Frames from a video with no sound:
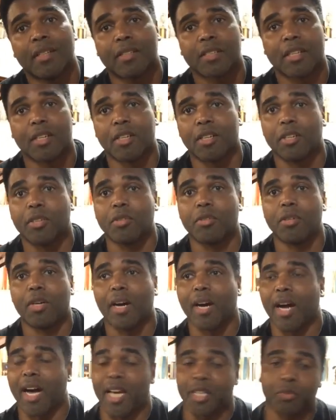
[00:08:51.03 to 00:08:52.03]
So
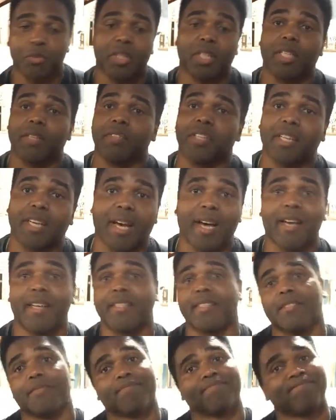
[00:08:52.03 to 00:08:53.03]
I just want to give you
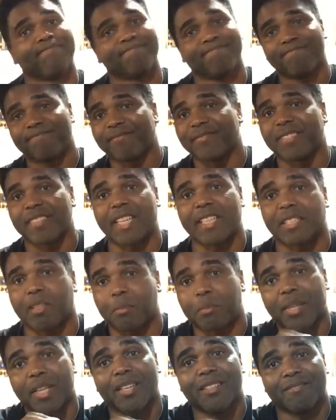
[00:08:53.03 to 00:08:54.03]
guys like
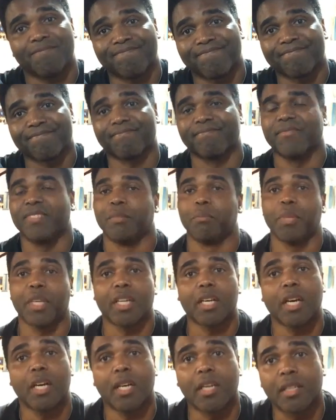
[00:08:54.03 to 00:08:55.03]
the big, mm,
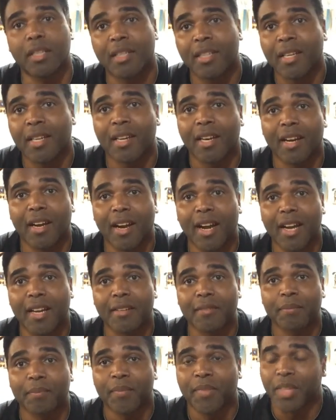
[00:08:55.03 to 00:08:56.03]
big hug. All
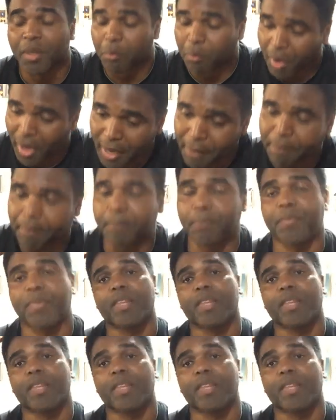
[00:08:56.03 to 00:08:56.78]
right? But